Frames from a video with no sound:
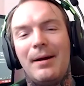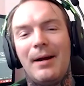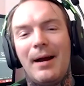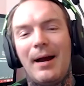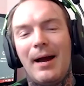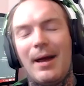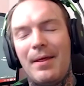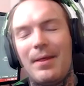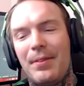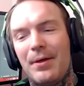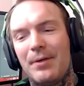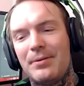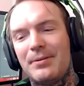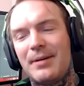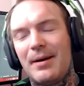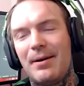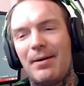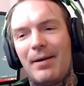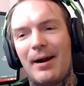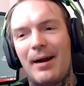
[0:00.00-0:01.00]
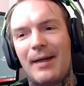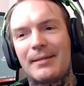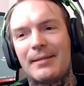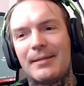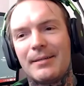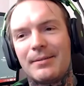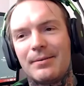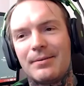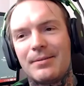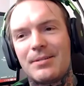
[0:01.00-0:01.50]
and those
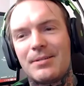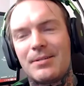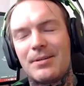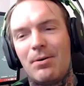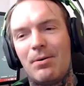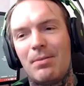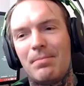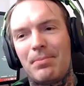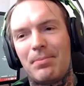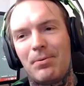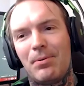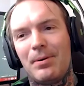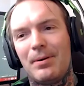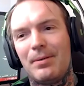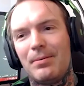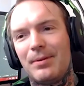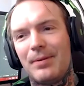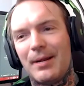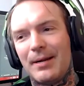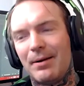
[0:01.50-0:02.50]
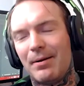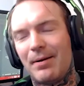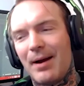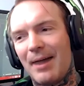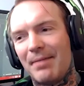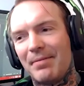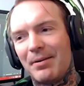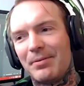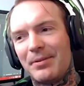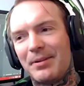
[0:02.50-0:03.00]
interactions are so important that you're
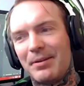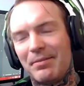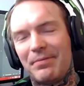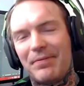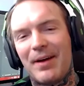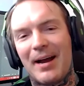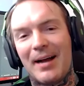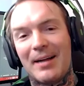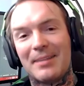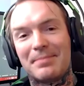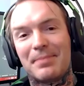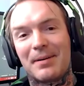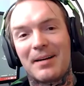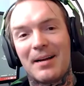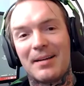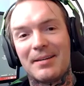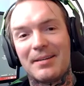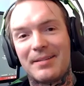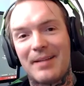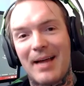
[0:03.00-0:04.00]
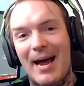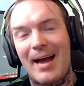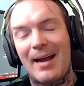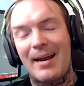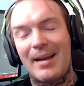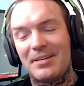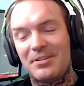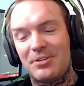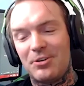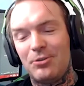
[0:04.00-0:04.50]
having with your fans, because
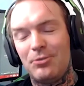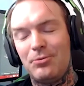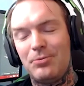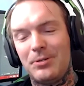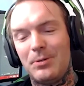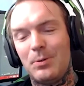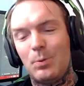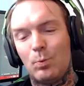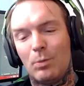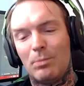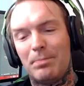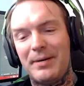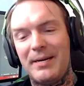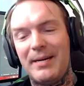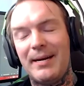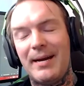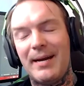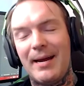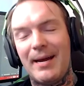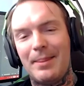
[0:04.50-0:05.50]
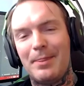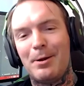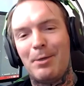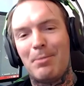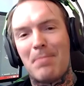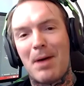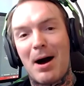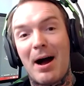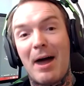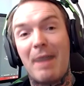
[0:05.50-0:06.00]
that is who you will be in
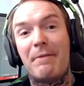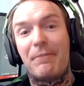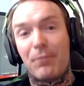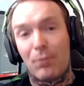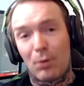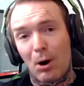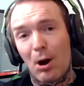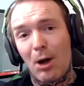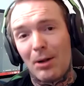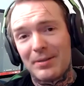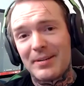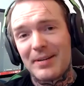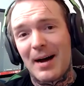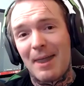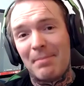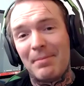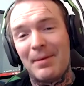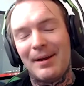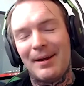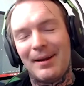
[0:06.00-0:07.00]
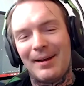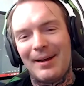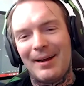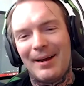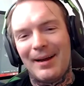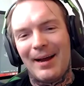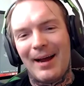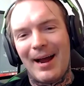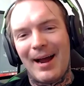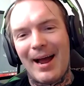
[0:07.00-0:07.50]
their mind for all time.
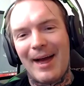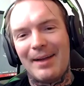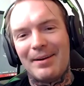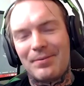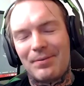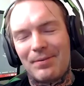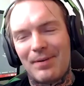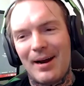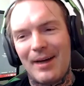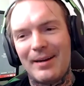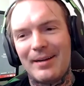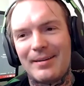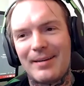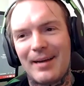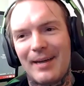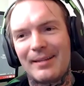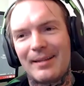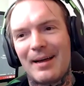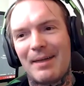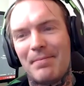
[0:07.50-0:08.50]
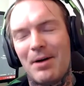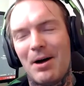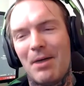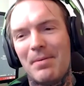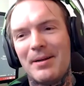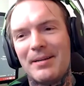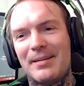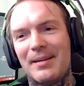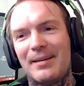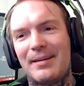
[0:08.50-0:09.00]
And trying to take that
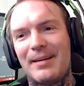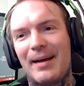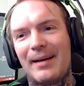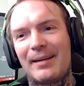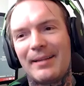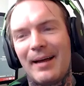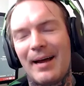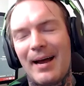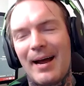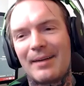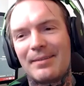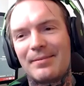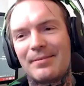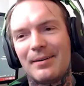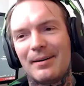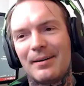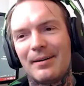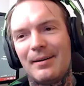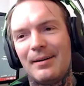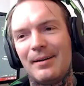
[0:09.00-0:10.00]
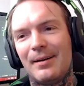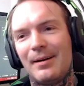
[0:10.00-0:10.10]
moment to take the extra,